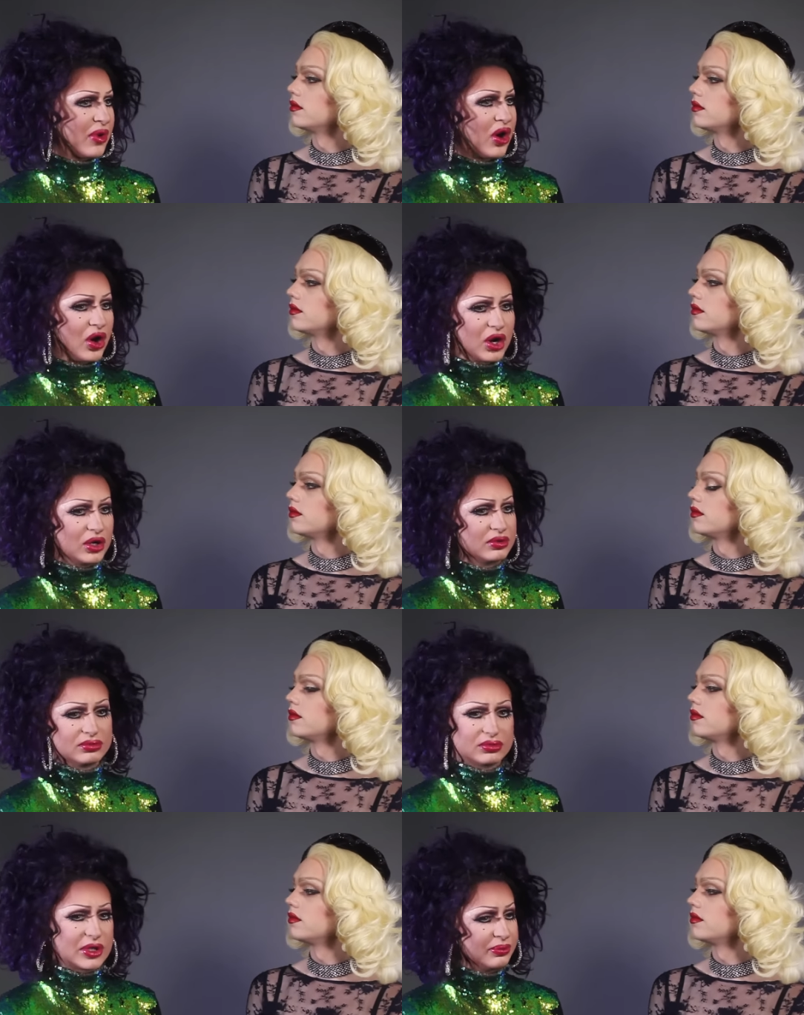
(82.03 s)
Speaker 1: them are
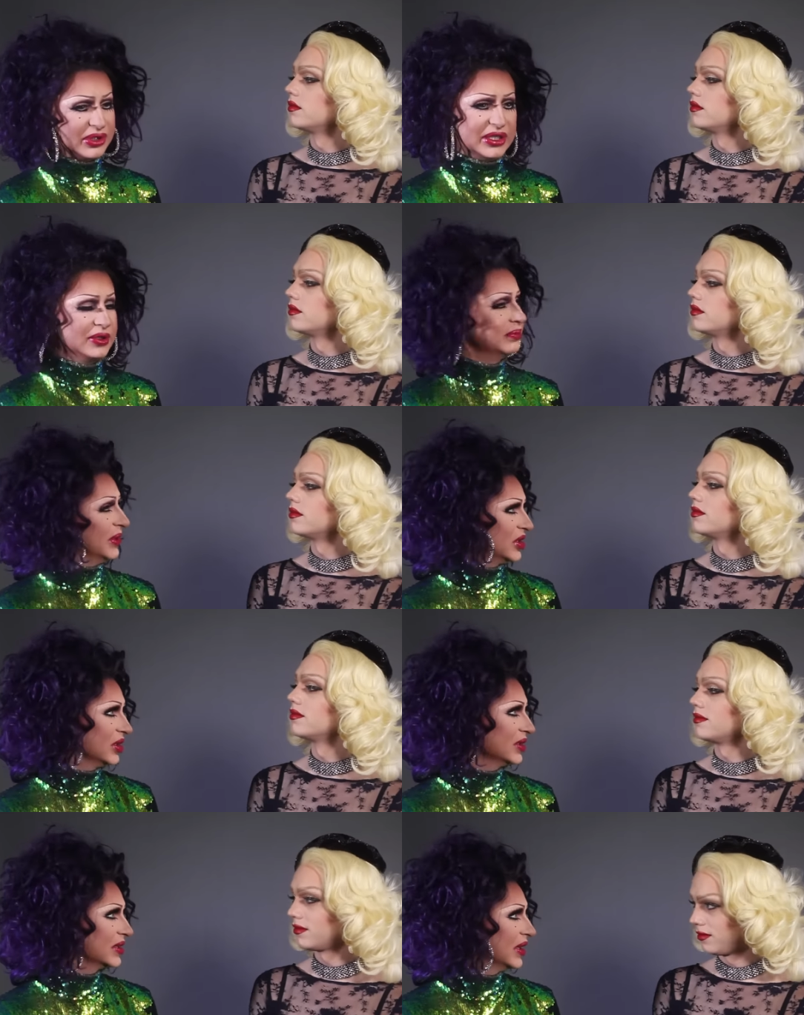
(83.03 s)
complete
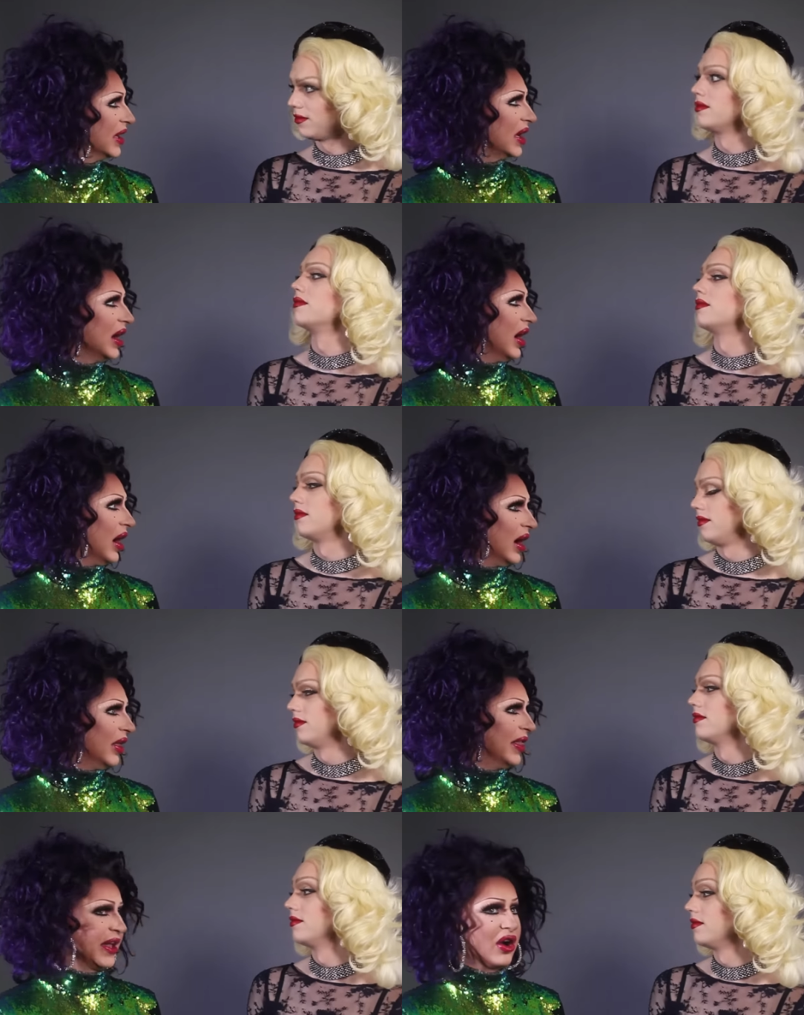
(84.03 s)
bitches uh,
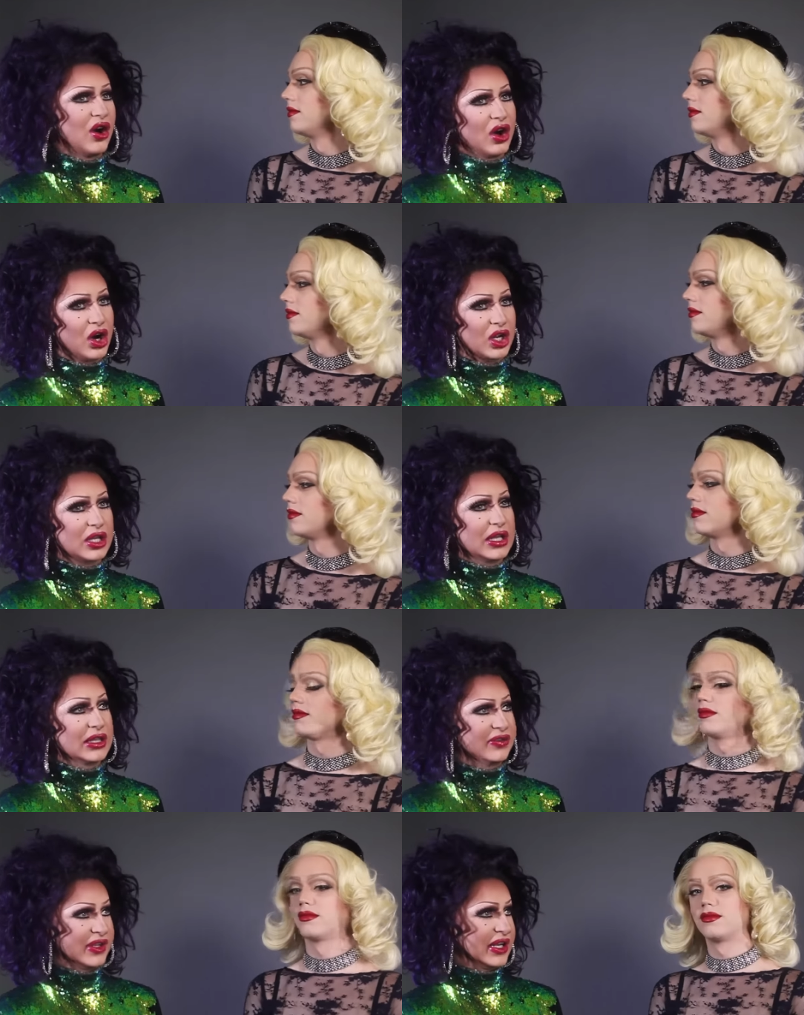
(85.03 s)
that are
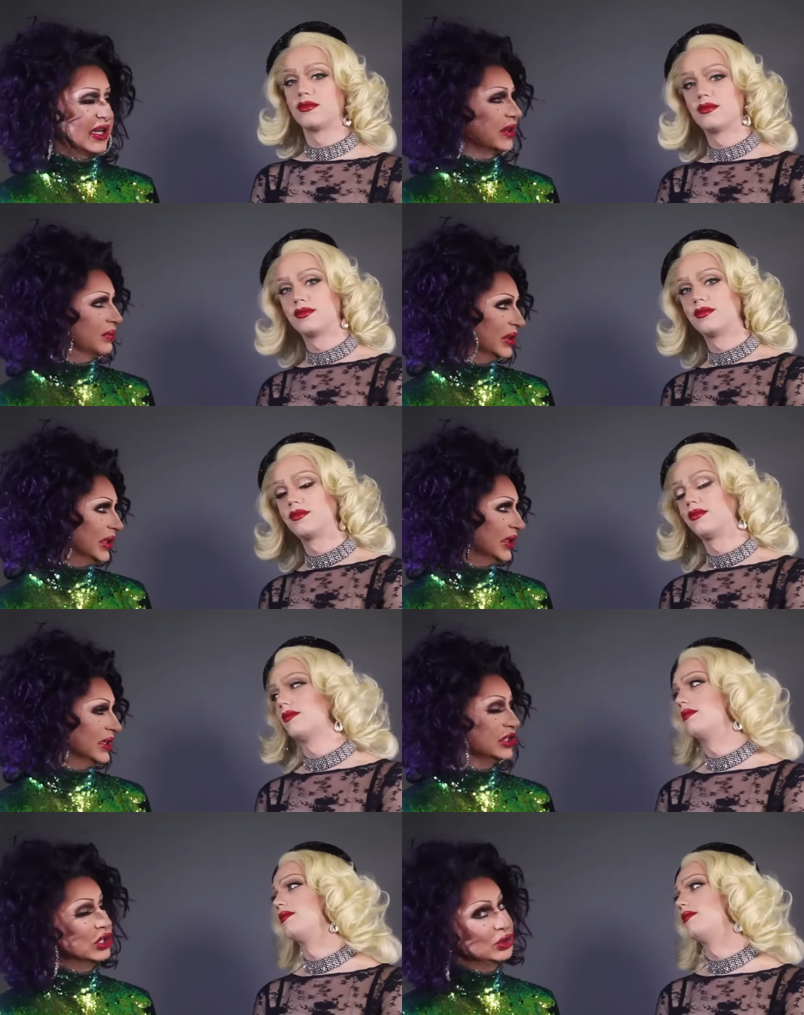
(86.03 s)
living in a
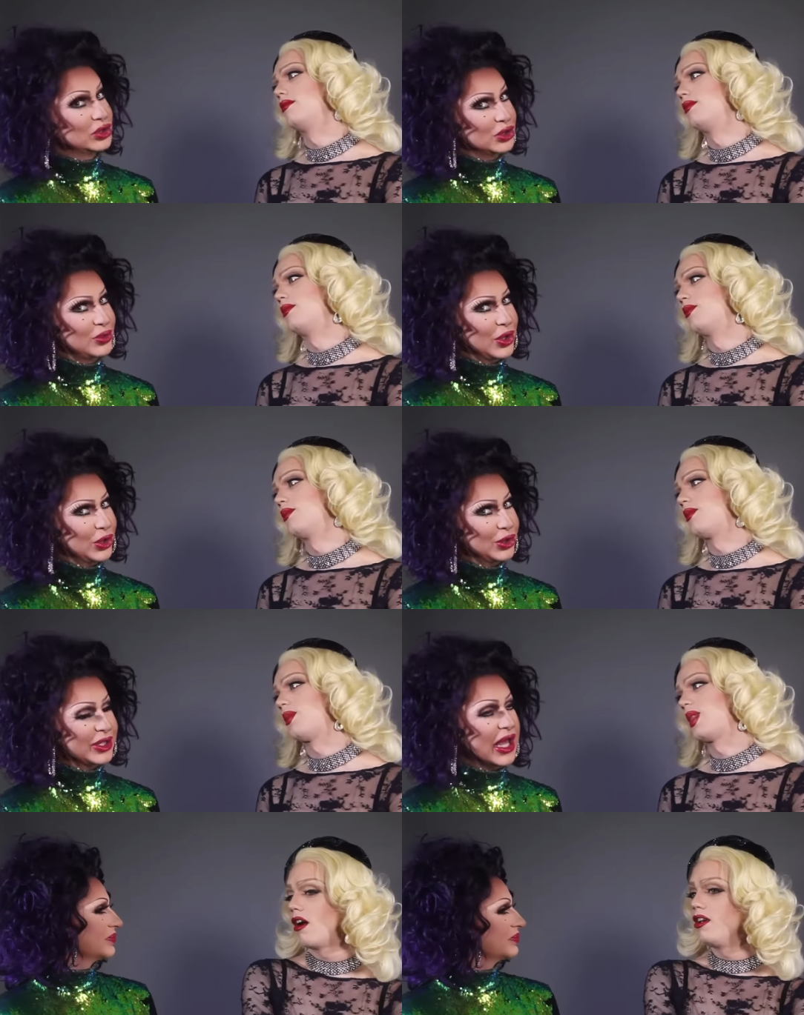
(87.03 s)
completely delusional world.
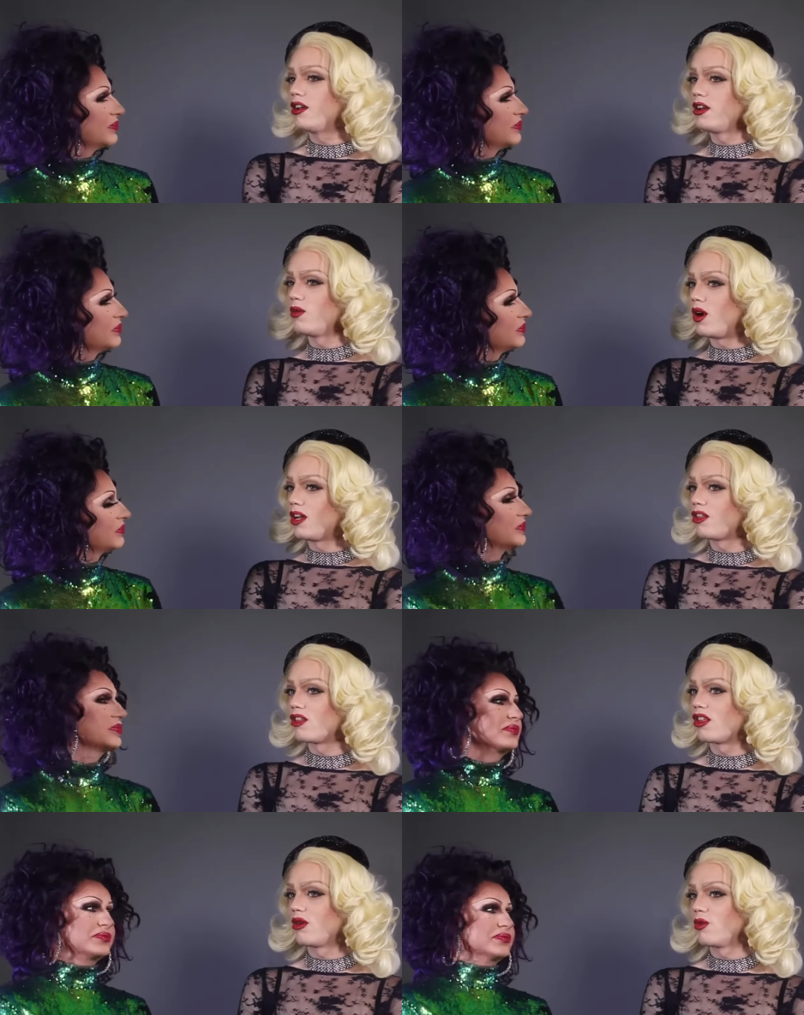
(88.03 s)
Speaker 2: Are you gonna
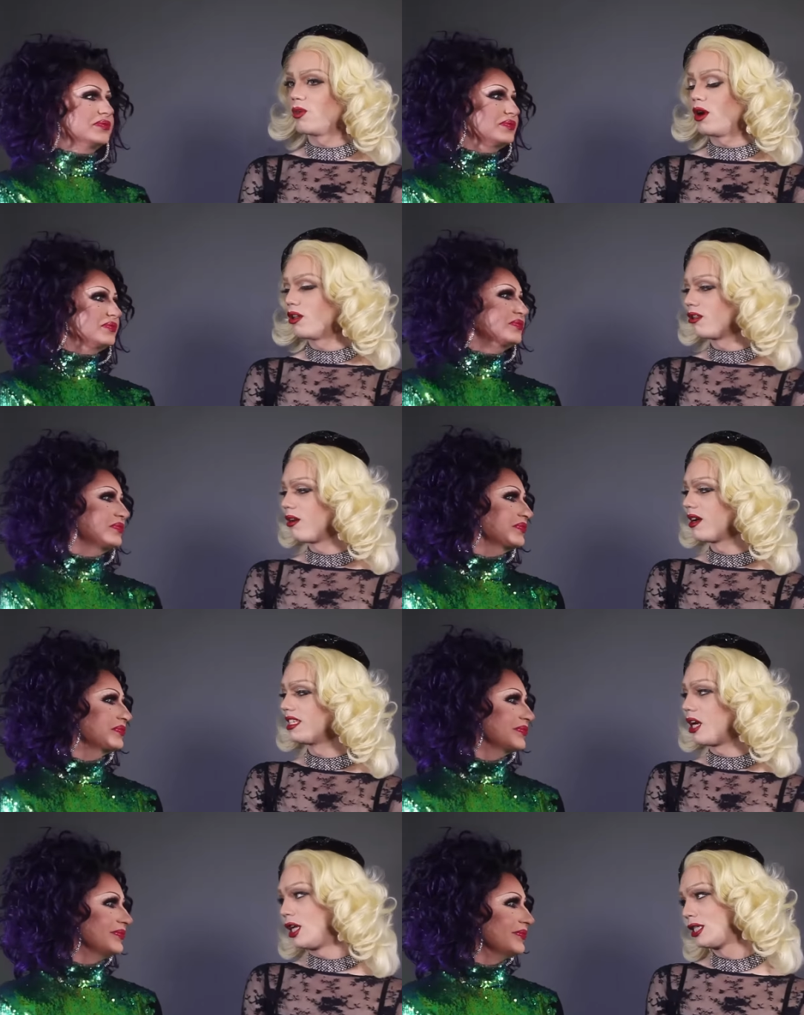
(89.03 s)
watch RuPaul's Drag
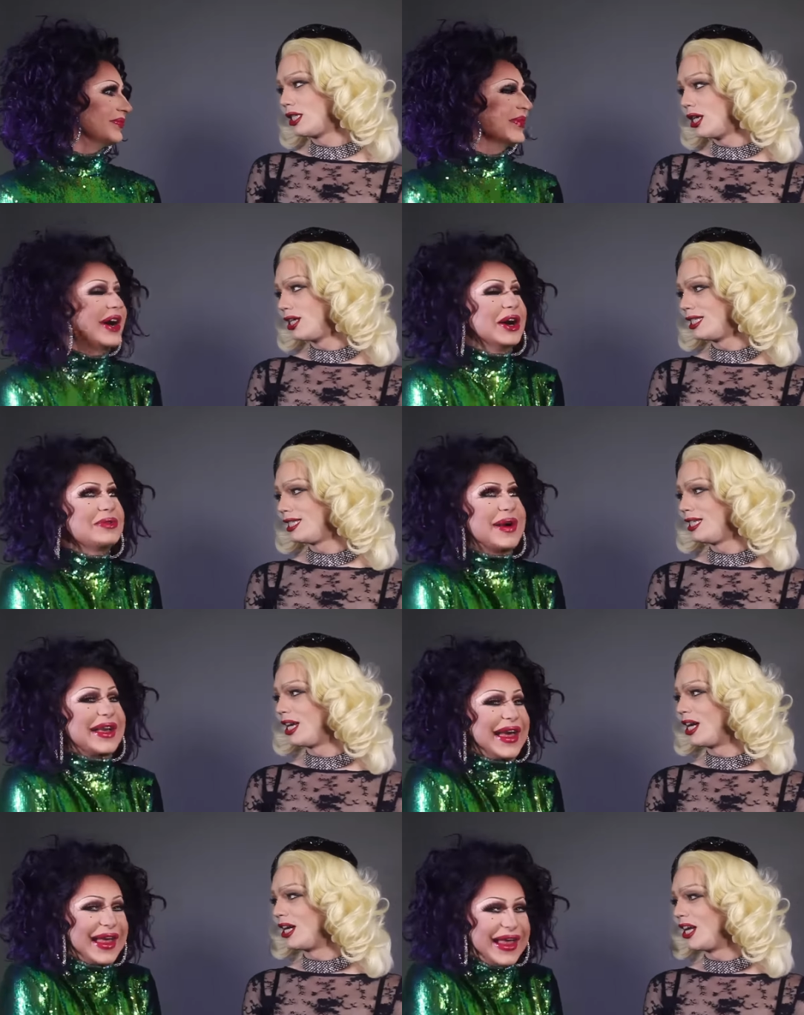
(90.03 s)
Race All Stars? Oh my yeah.